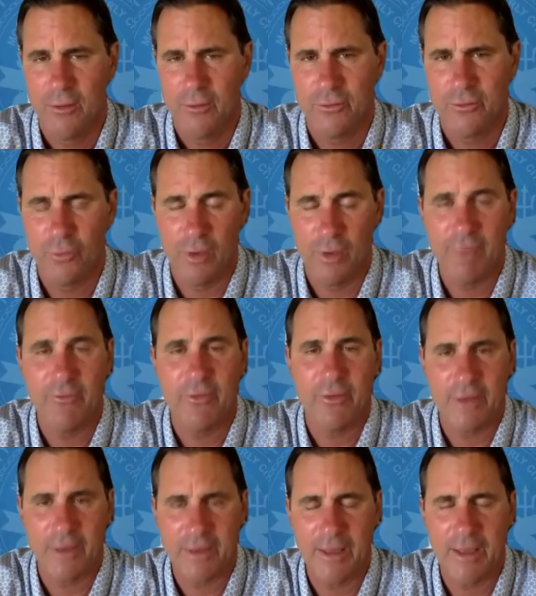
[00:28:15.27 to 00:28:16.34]
to do everything
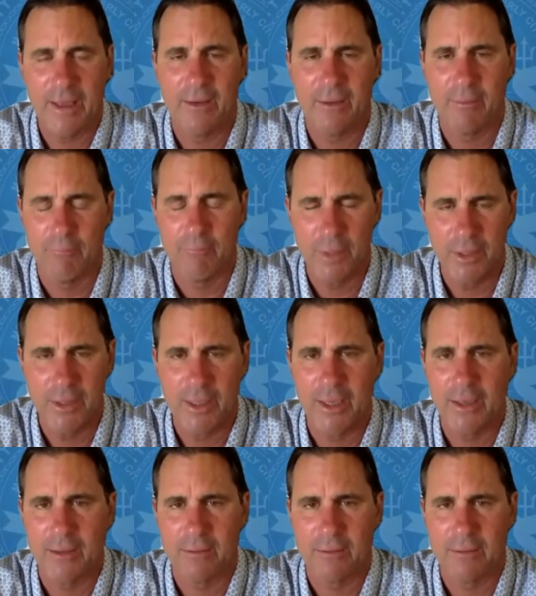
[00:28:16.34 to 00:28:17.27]
they can to mitigate